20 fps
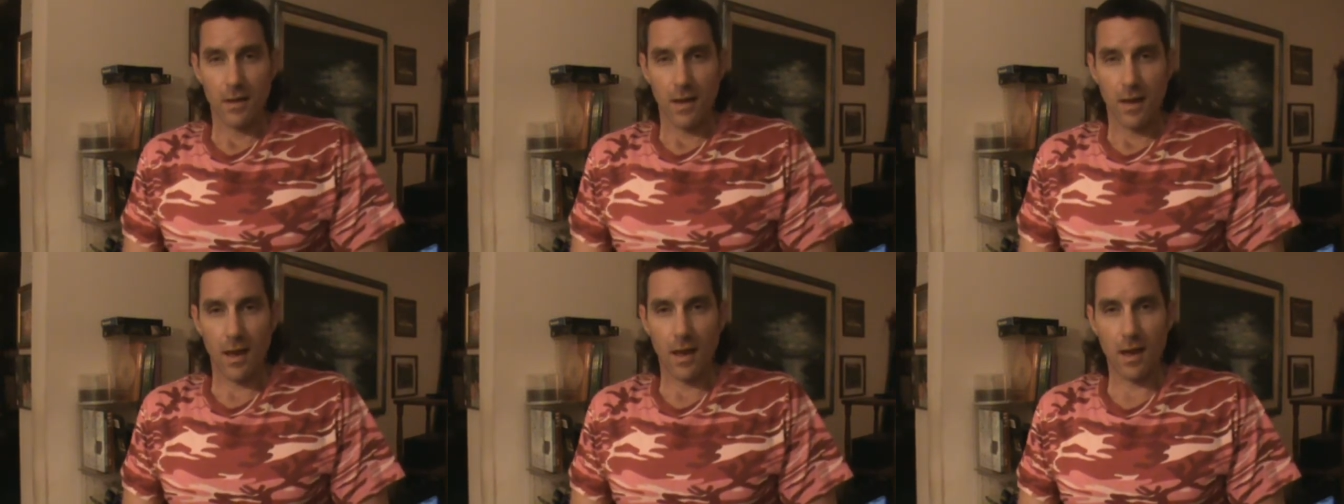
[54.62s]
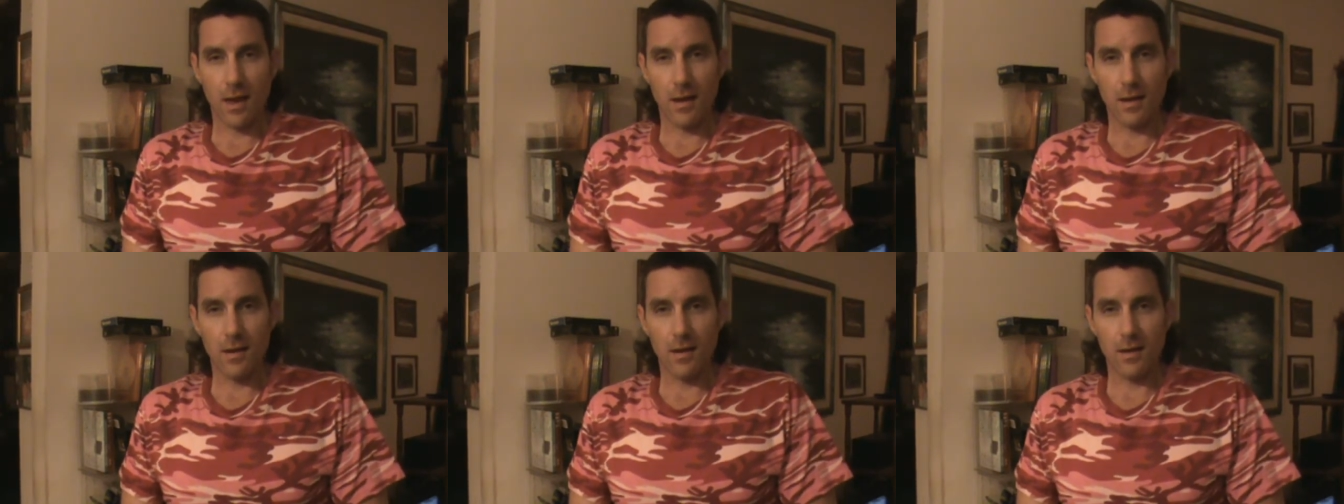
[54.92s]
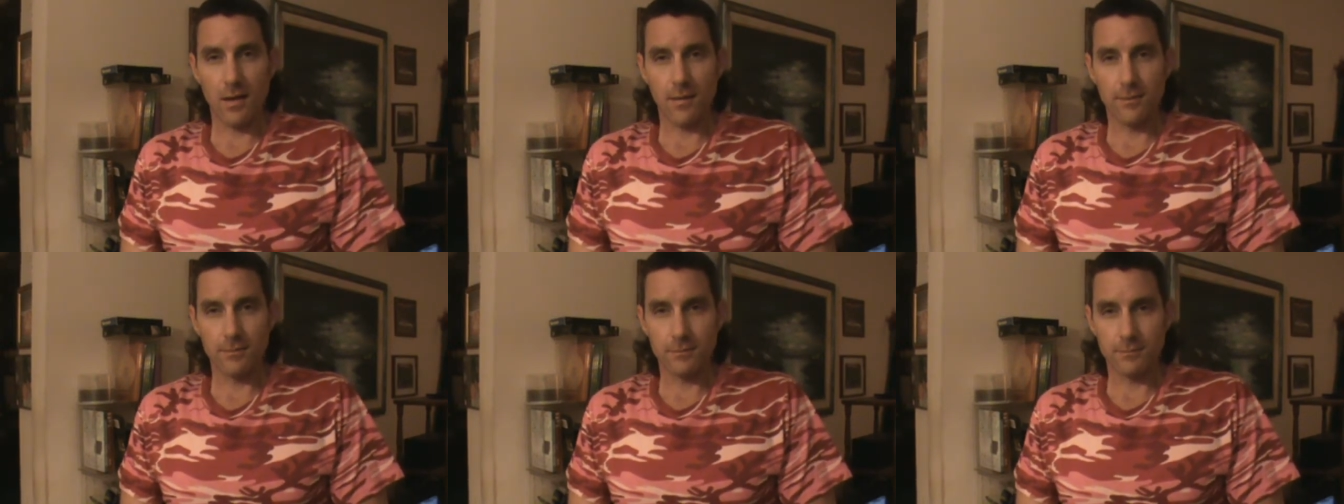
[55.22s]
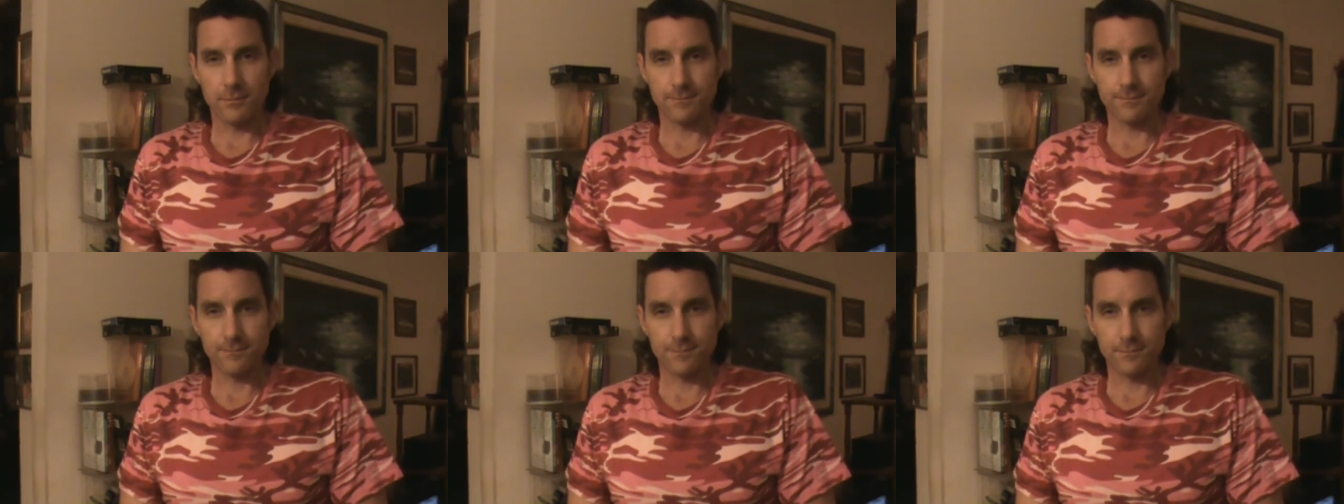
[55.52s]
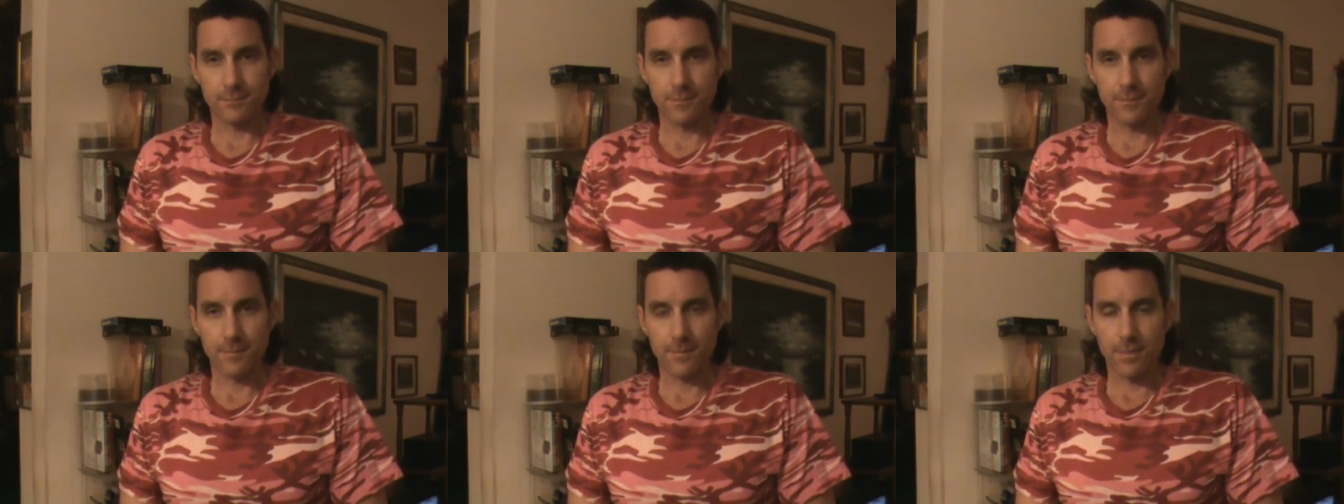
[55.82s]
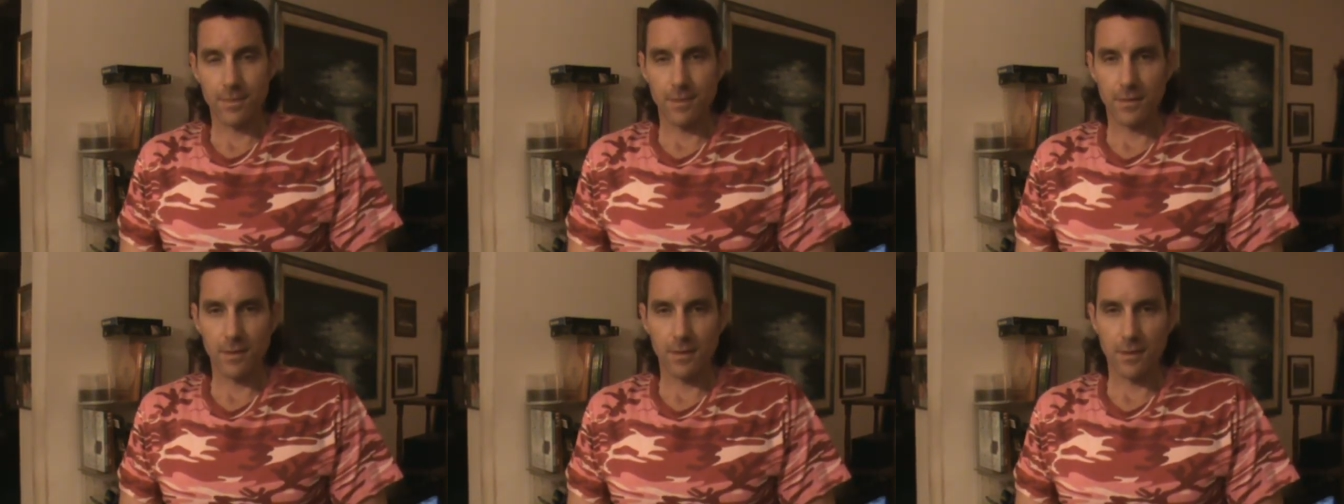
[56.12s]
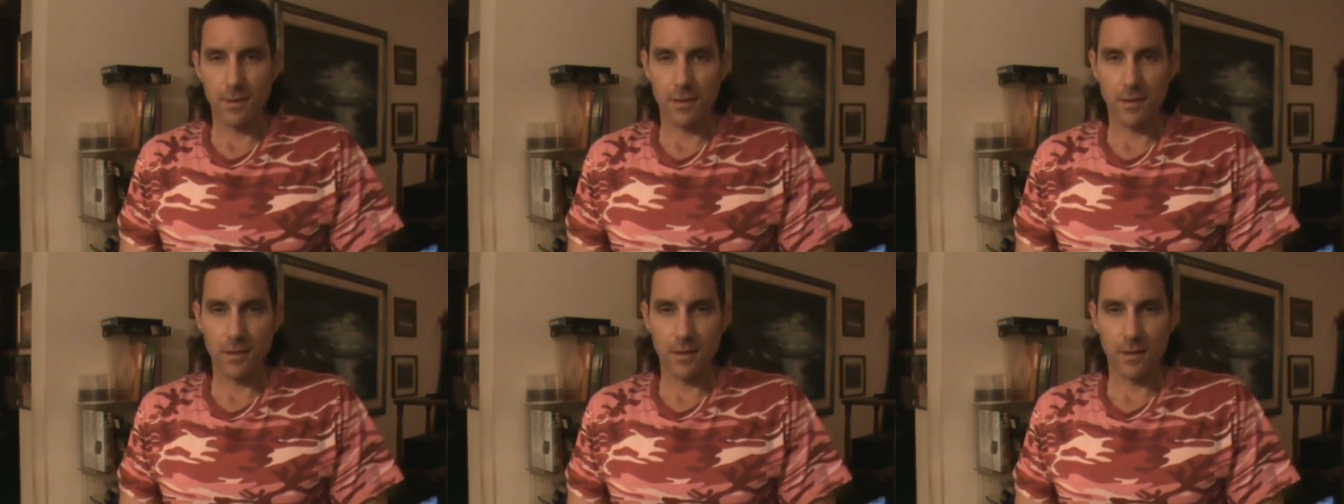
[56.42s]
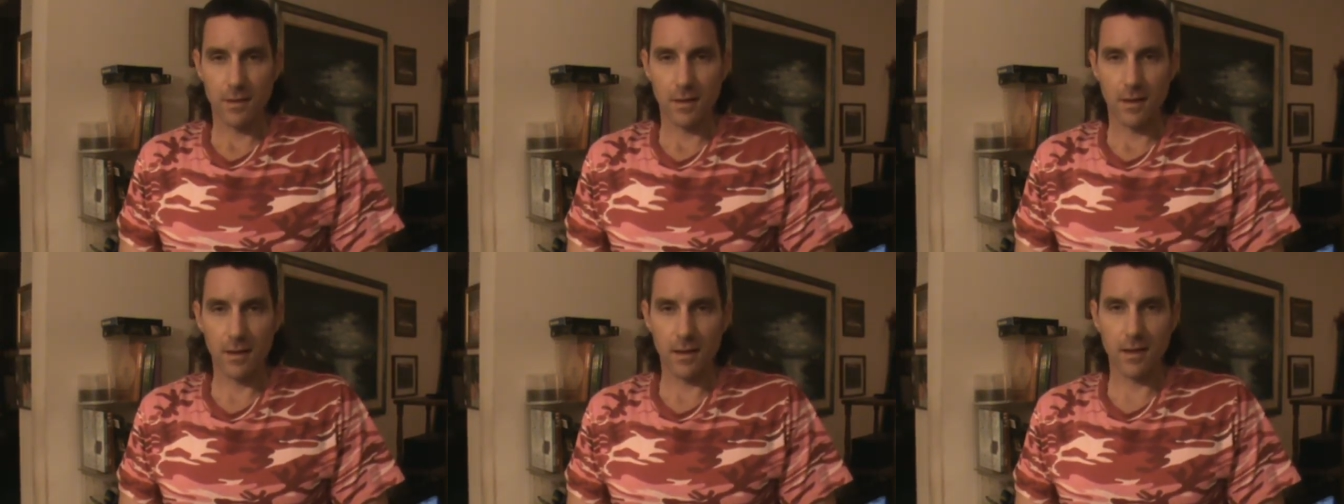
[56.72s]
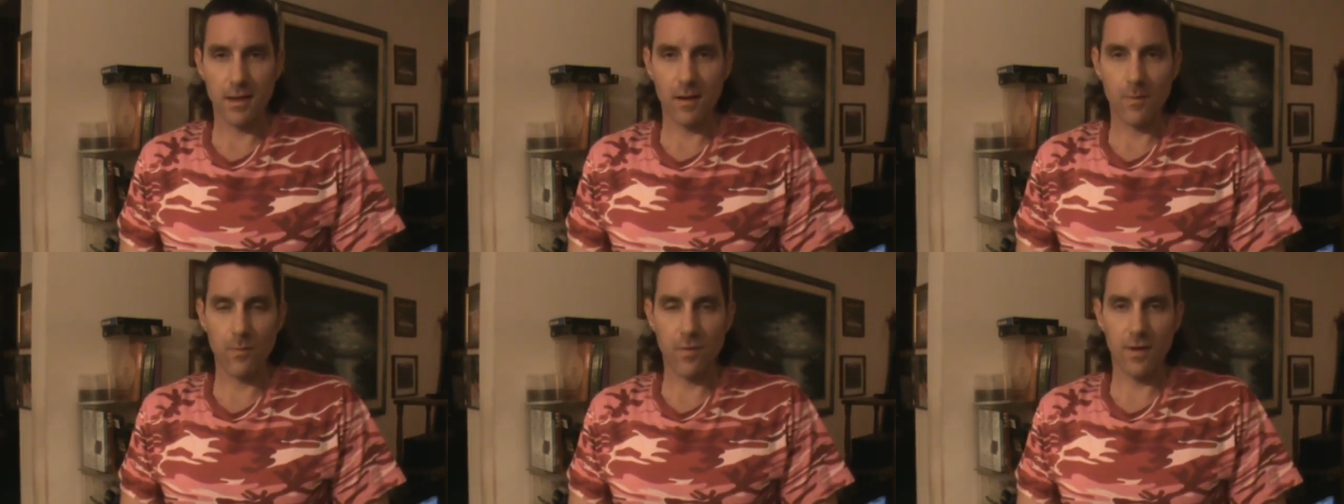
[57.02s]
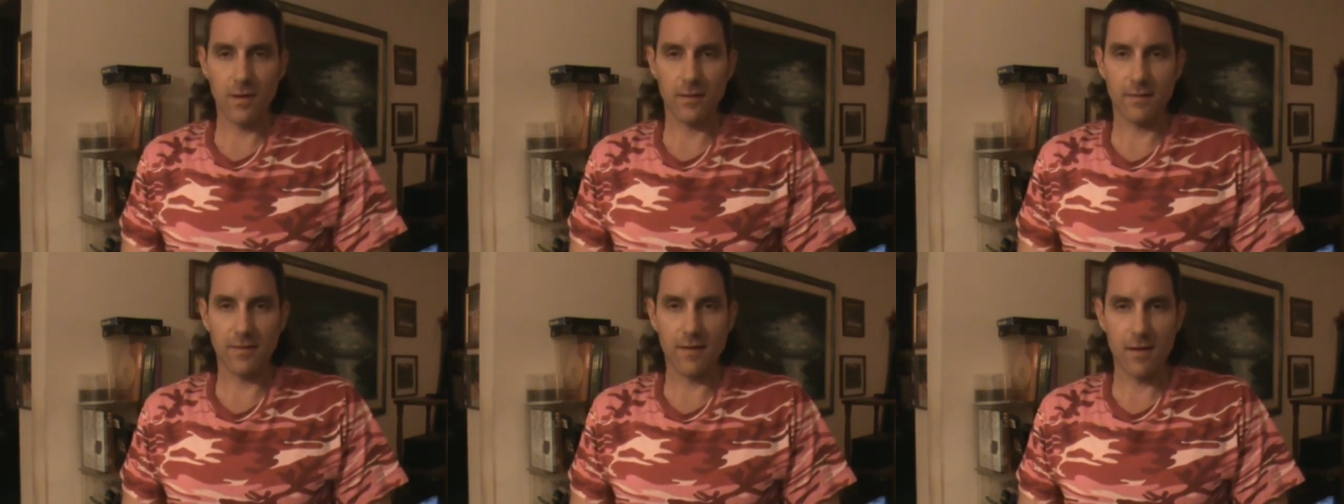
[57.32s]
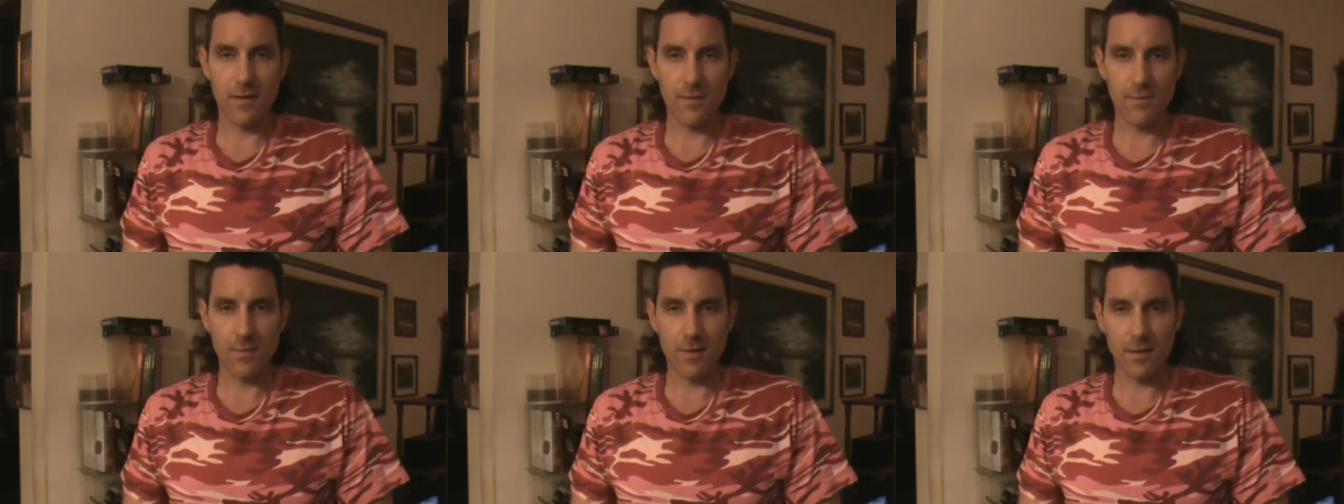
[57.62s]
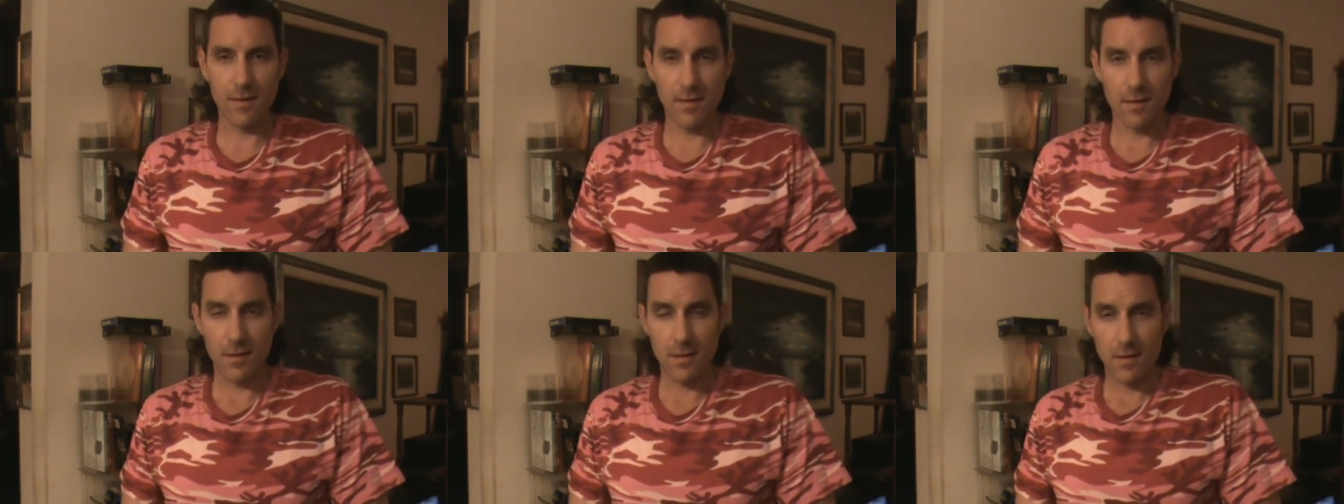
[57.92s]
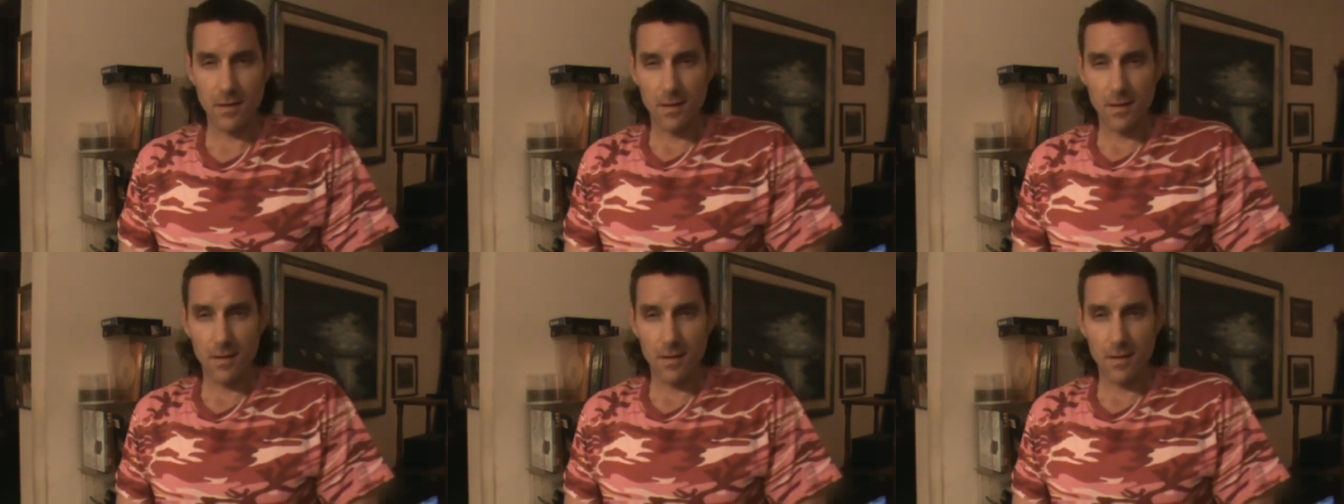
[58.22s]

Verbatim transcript: and um, he kept on telling me